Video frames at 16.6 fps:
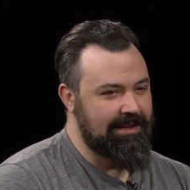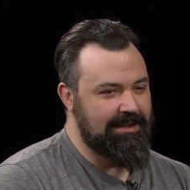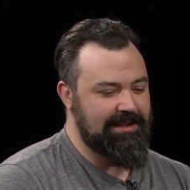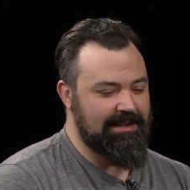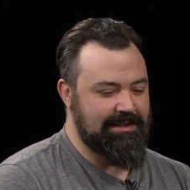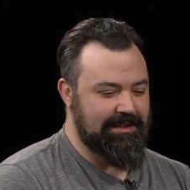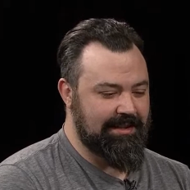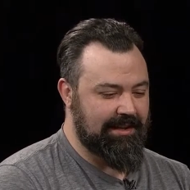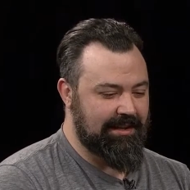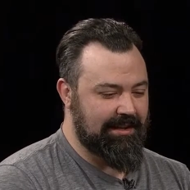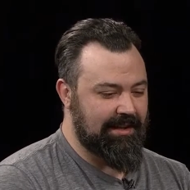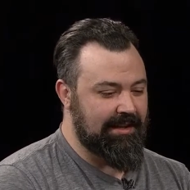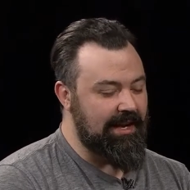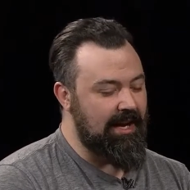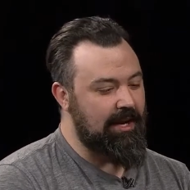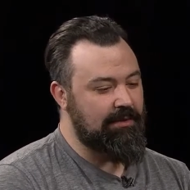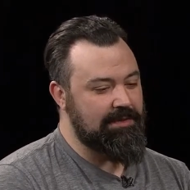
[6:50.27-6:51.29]
He's like
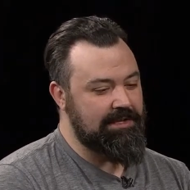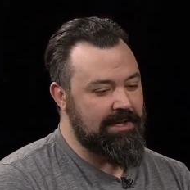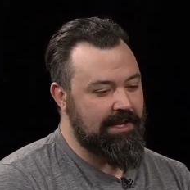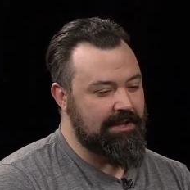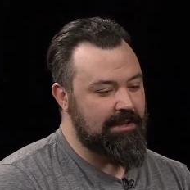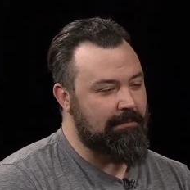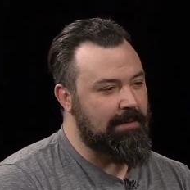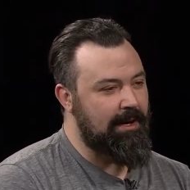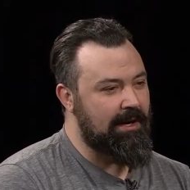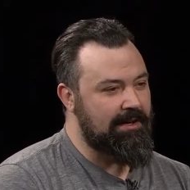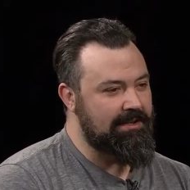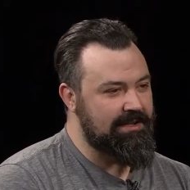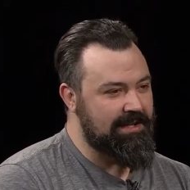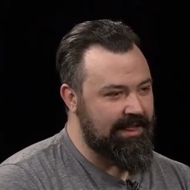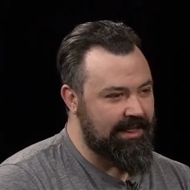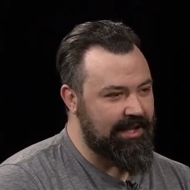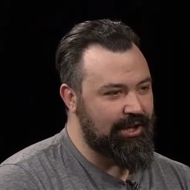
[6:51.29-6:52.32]
an
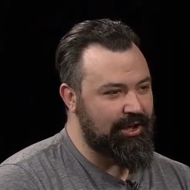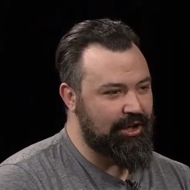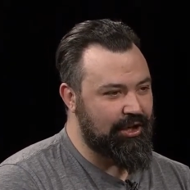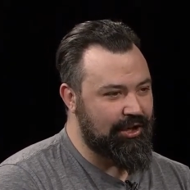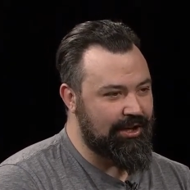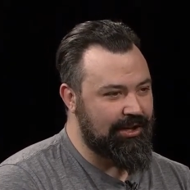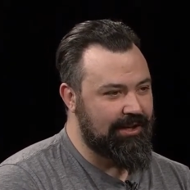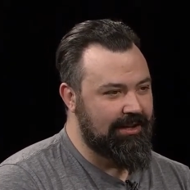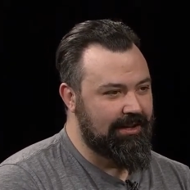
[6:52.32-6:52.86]
outside-the-box thinker.